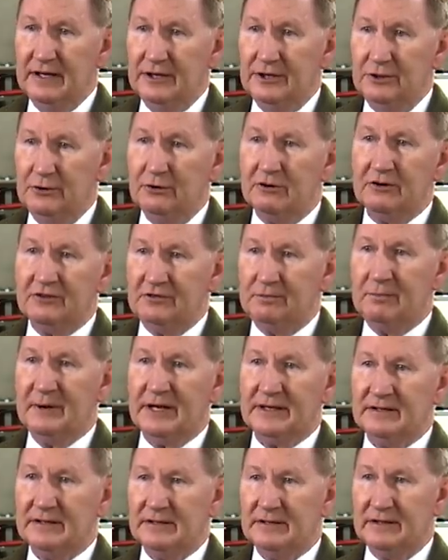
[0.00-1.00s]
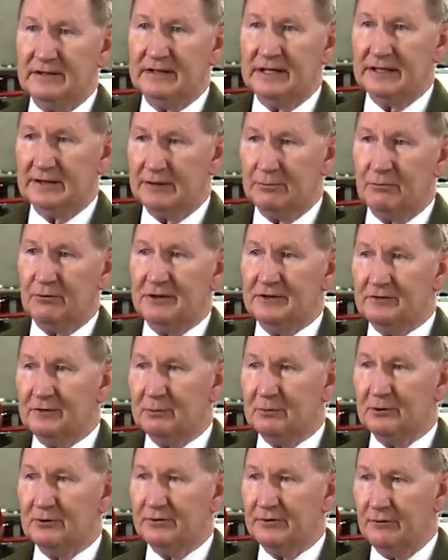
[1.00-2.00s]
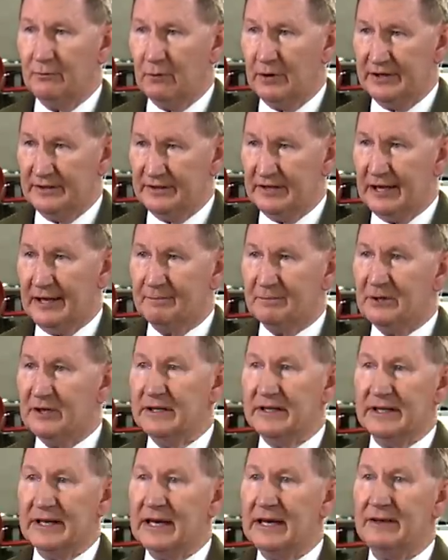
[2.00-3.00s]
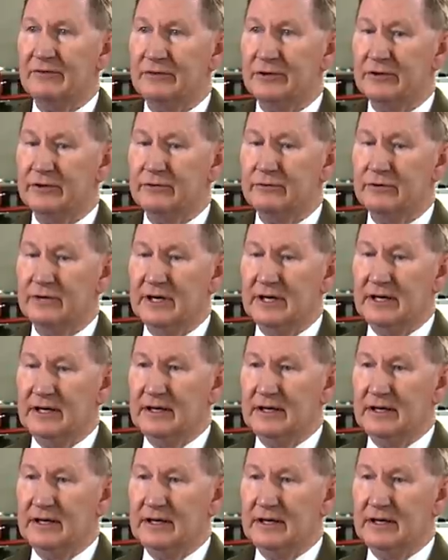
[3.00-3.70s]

You're expected to take the principles of what Top Gun gave you